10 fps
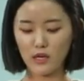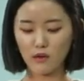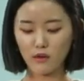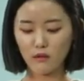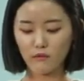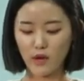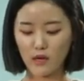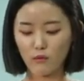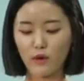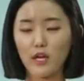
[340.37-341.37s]
Erin
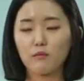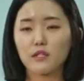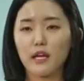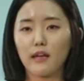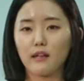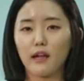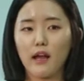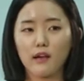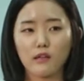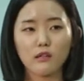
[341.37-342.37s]
Van Riebeck said that
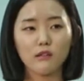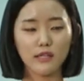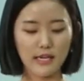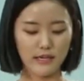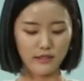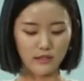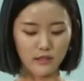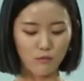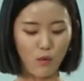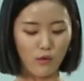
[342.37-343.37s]
Hangul
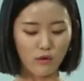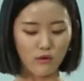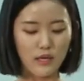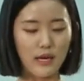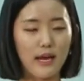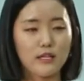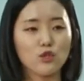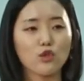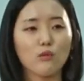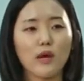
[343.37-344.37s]
is modern and has
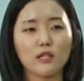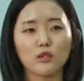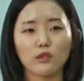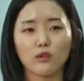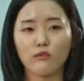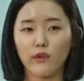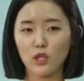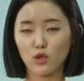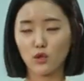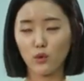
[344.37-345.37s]
geometrical
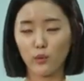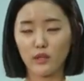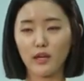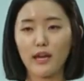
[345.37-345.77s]
feature with